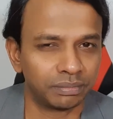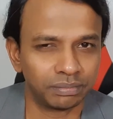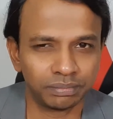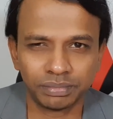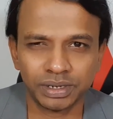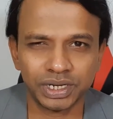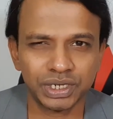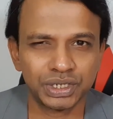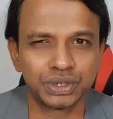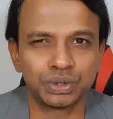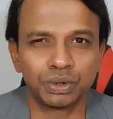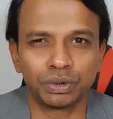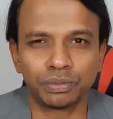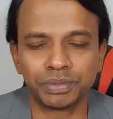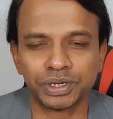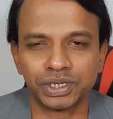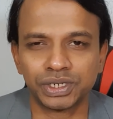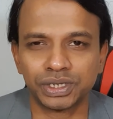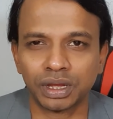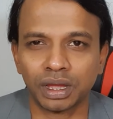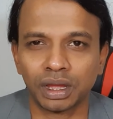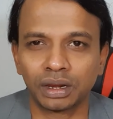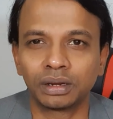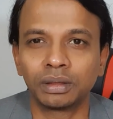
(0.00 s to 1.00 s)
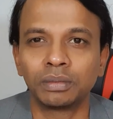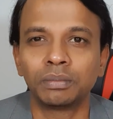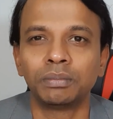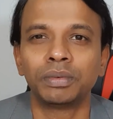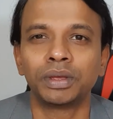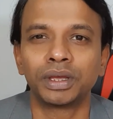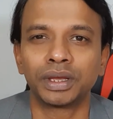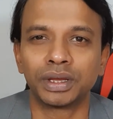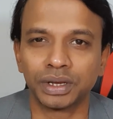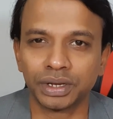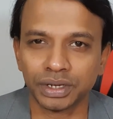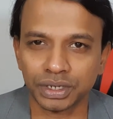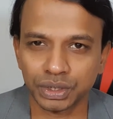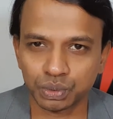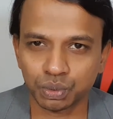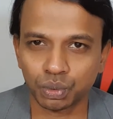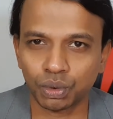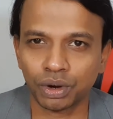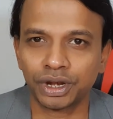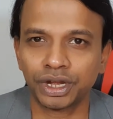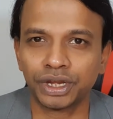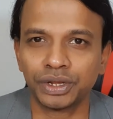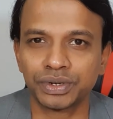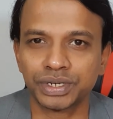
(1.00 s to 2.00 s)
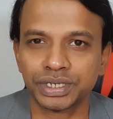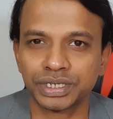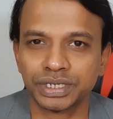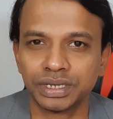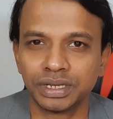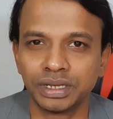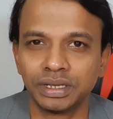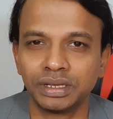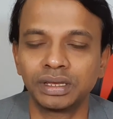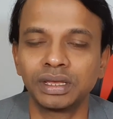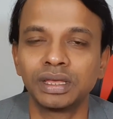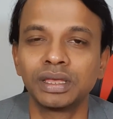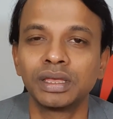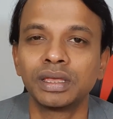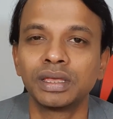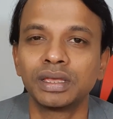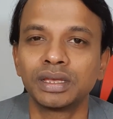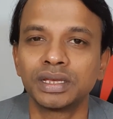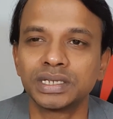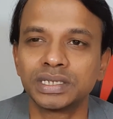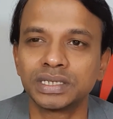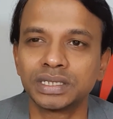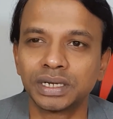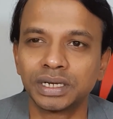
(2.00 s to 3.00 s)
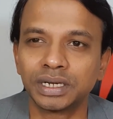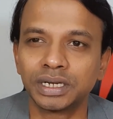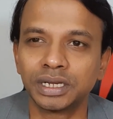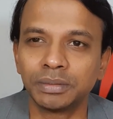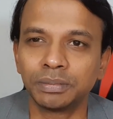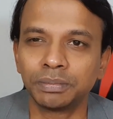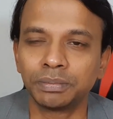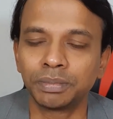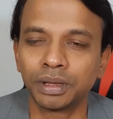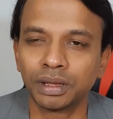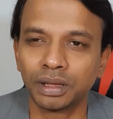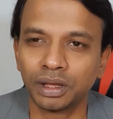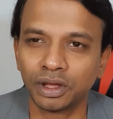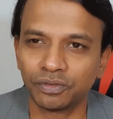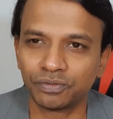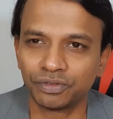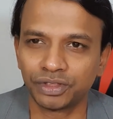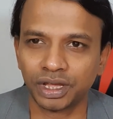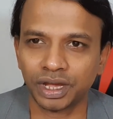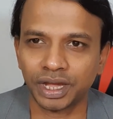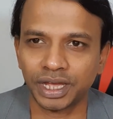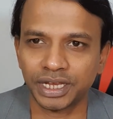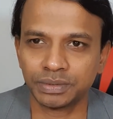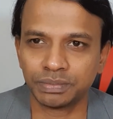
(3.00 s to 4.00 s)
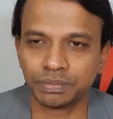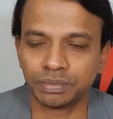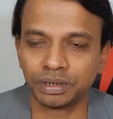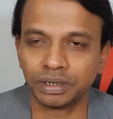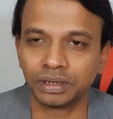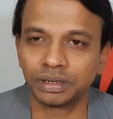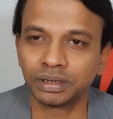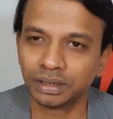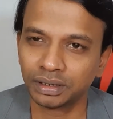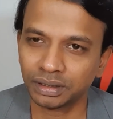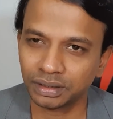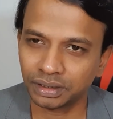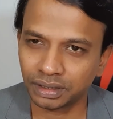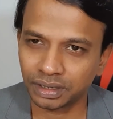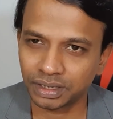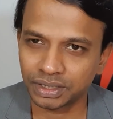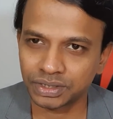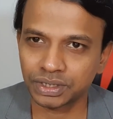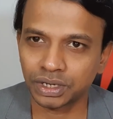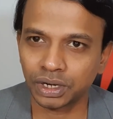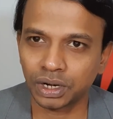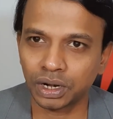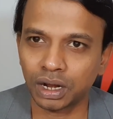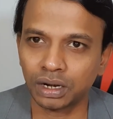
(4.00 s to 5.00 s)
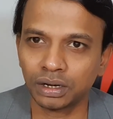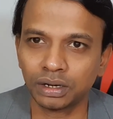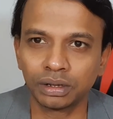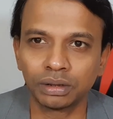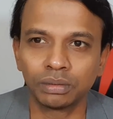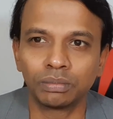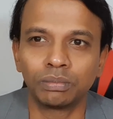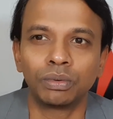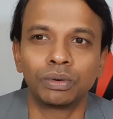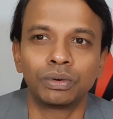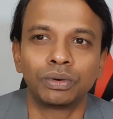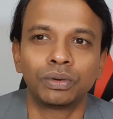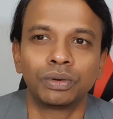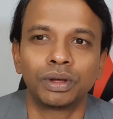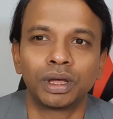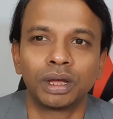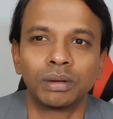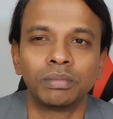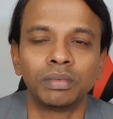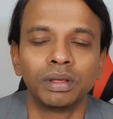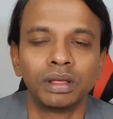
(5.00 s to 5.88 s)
Please don't be shocked, because what you're seeing is the tip of the iceberg. There is a lot more to come.